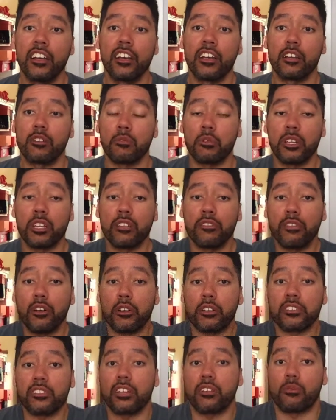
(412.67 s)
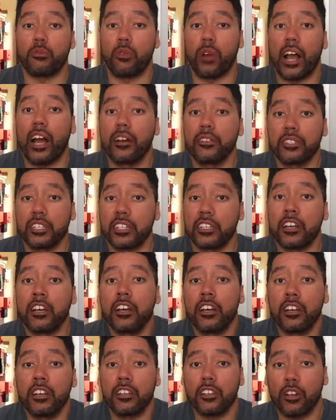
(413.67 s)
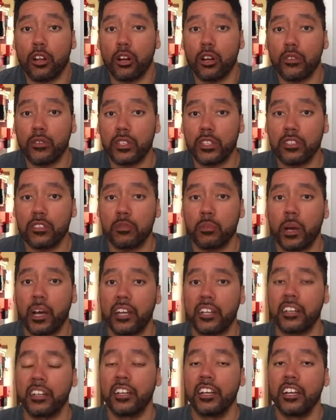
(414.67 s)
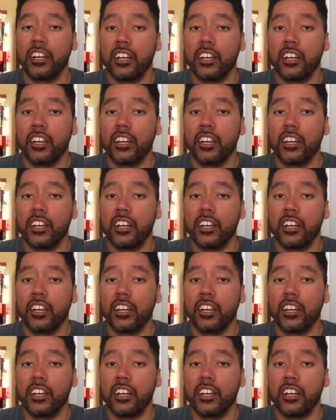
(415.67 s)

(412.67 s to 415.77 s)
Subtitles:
and really focus on rounding, curving the spine,